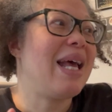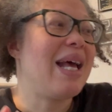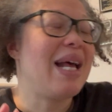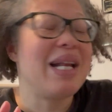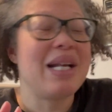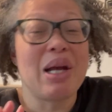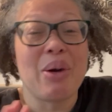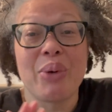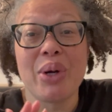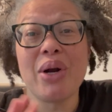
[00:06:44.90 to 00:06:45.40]

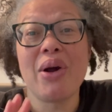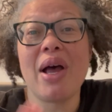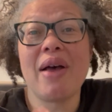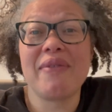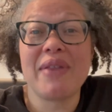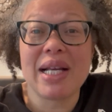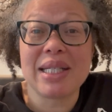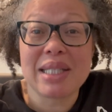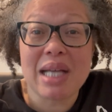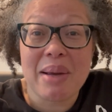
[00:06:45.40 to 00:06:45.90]
Now we don't have
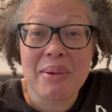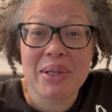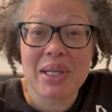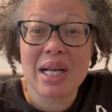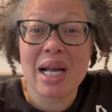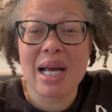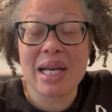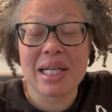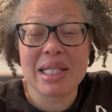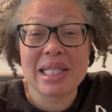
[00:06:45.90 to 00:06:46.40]
that
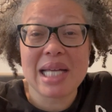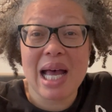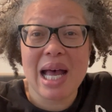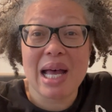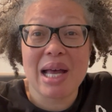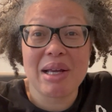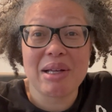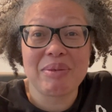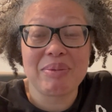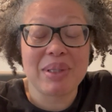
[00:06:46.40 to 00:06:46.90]
kind of
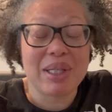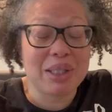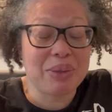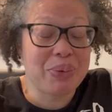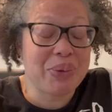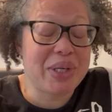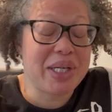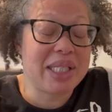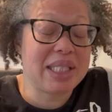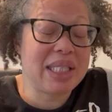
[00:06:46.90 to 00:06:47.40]
time because
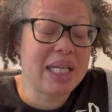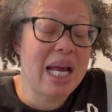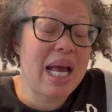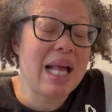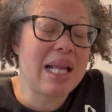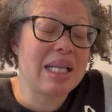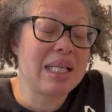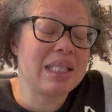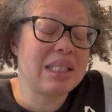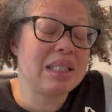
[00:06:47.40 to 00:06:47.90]
we're in a
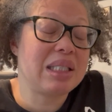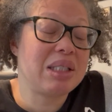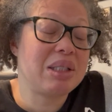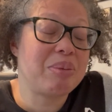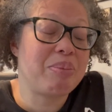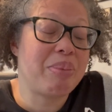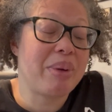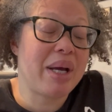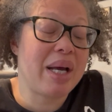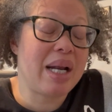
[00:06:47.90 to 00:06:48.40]
challenge,
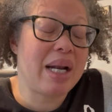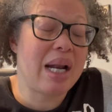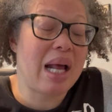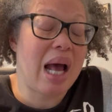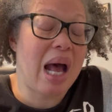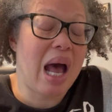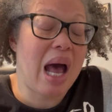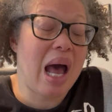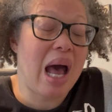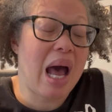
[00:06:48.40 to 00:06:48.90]
but
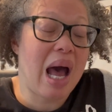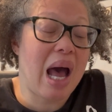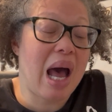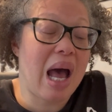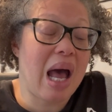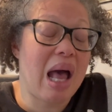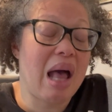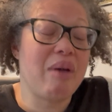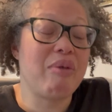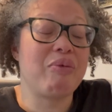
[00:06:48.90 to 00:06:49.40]

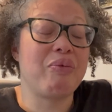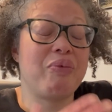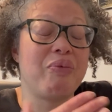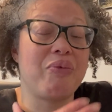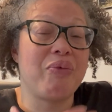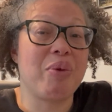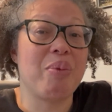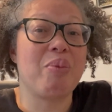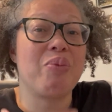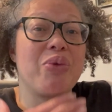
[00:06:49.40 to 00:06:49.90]

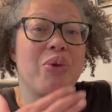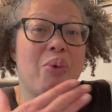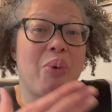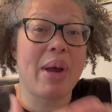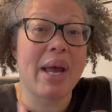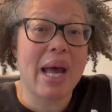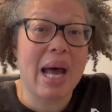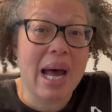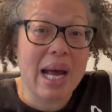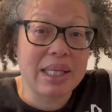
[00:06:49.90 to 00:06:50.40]
from the
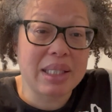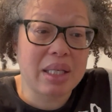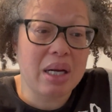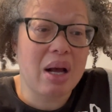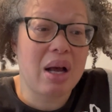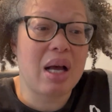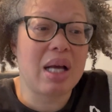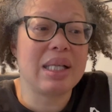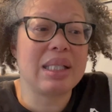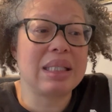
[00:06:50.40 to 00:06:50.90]
way I
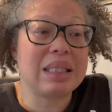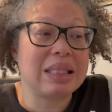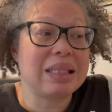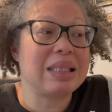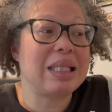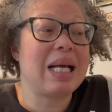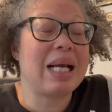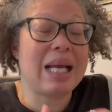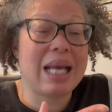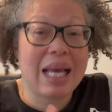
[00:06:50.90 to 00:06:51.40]
taught is
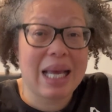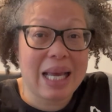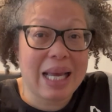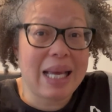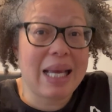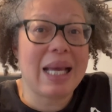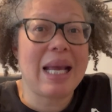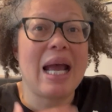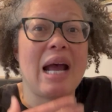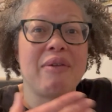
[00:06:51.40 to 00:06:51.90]
like,
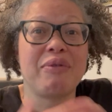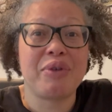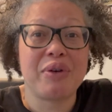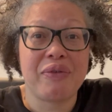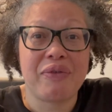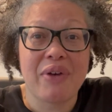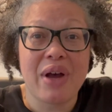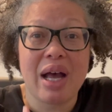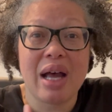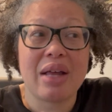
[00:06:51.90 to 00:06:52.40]
hey, after
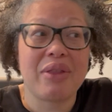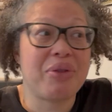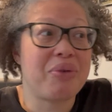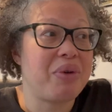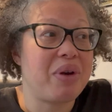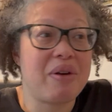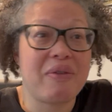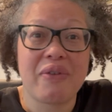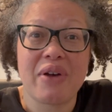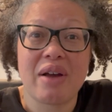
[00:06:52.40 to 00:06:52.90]
3
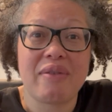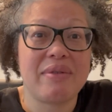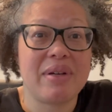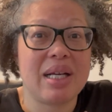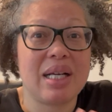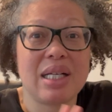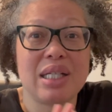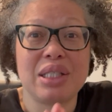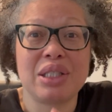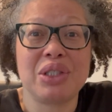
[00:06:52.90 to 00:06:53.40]
or 5
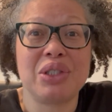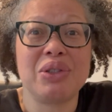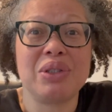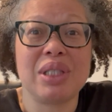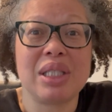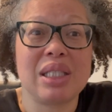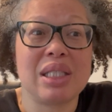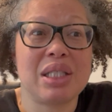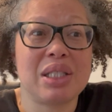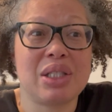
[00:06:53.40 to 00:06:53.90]
days, you
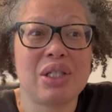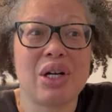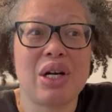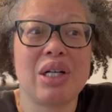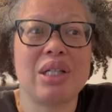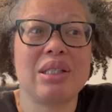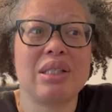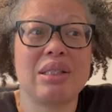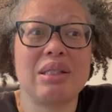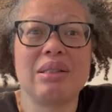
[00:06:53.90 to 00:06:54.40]
need to
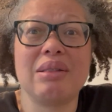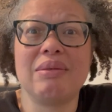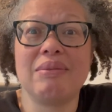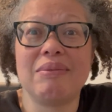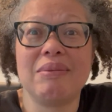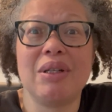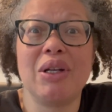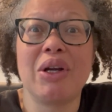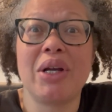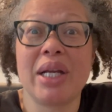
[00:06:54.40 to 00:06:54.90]
start
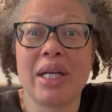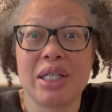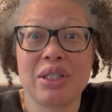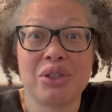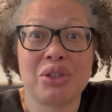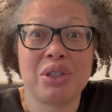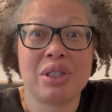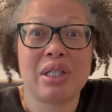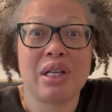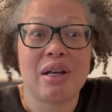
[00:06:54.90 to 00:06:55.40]
looking at
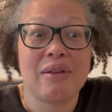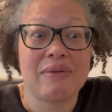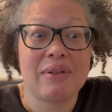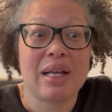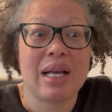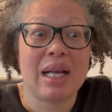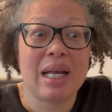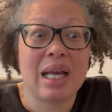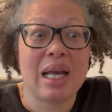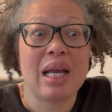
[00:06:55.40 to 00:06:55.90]
yourself
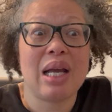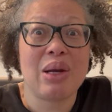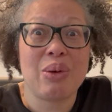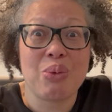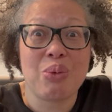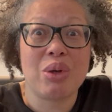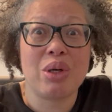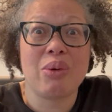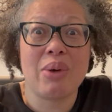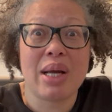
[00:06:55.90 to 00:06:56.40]
like, hey,
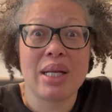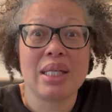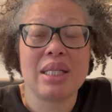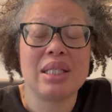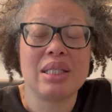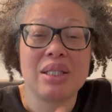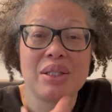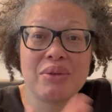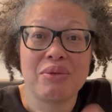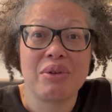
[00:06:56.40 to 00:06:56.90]
what do I need
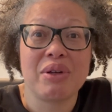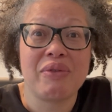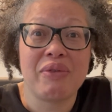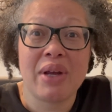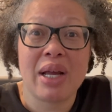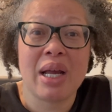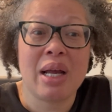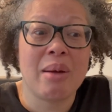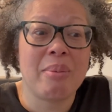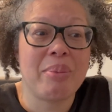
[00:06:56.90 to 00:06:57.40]
to
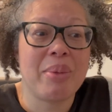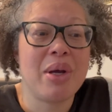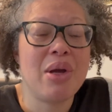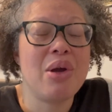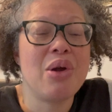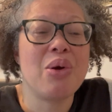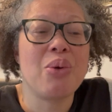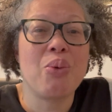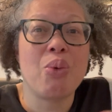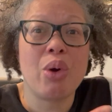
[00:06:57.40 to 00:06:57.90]
revamp?
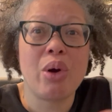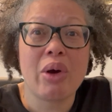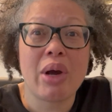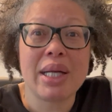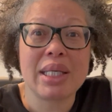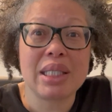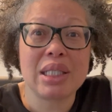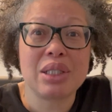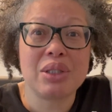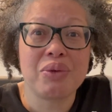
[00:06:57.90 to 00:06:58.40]
What do I
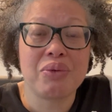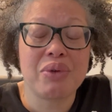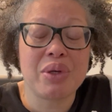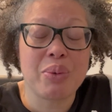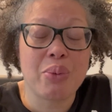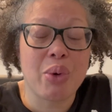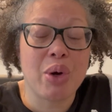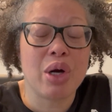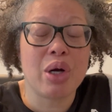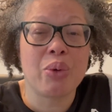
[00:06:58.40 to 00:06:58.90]
need to
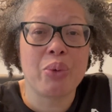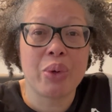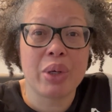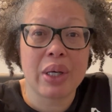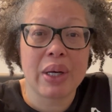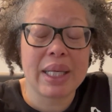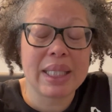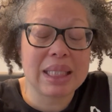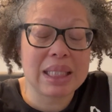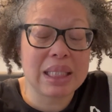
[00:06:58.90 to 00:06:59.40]
rework? What do
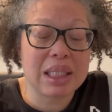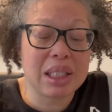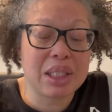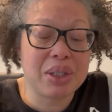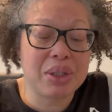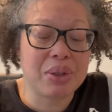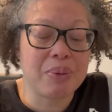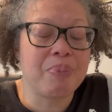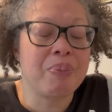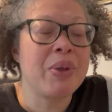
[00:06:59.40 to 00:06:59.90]
I need to
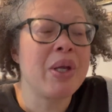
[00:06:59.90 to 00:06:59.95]
do?